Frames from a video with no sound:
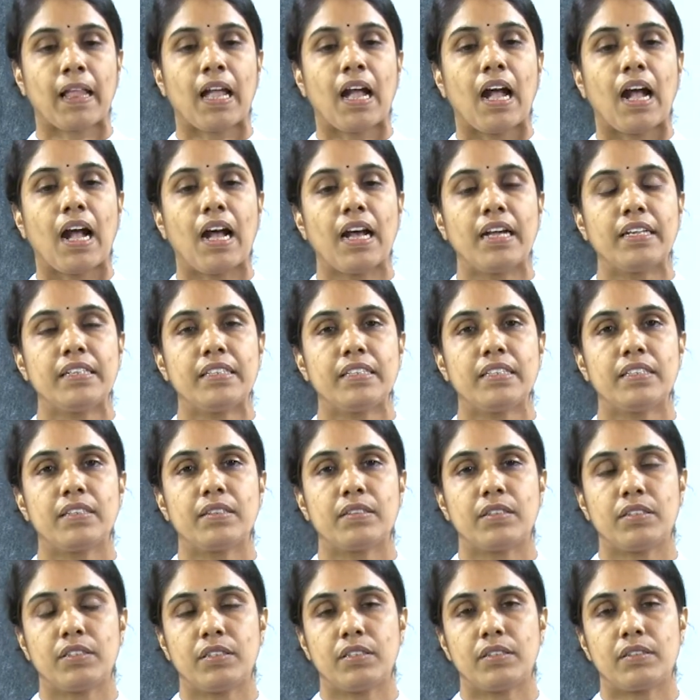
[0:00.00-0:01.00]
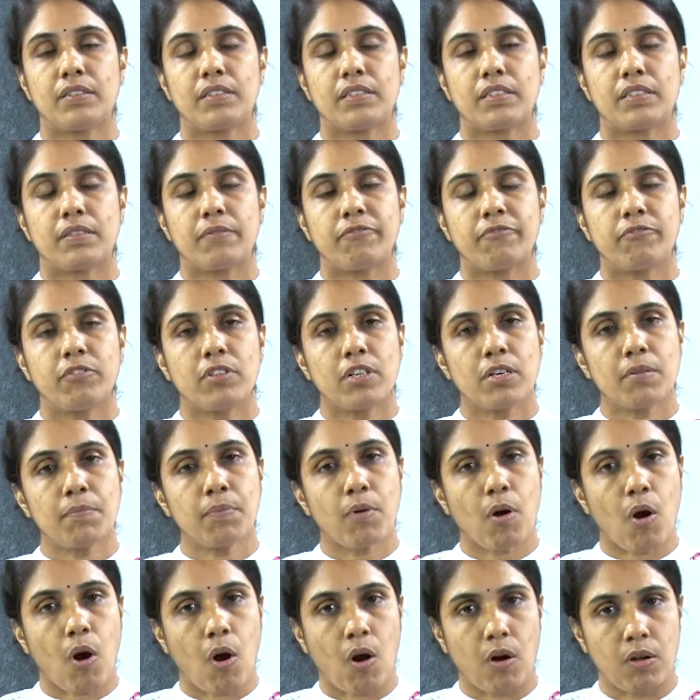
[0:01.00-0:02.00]
And
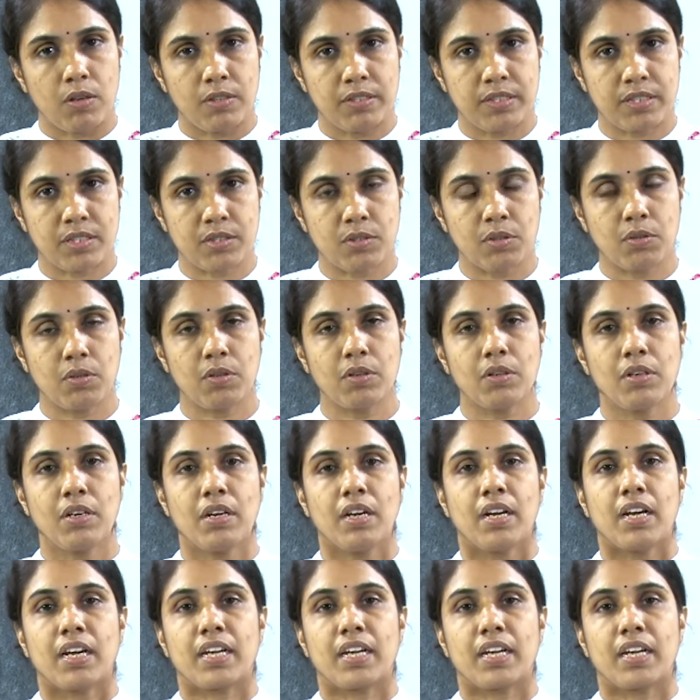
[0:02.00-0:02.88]
verb also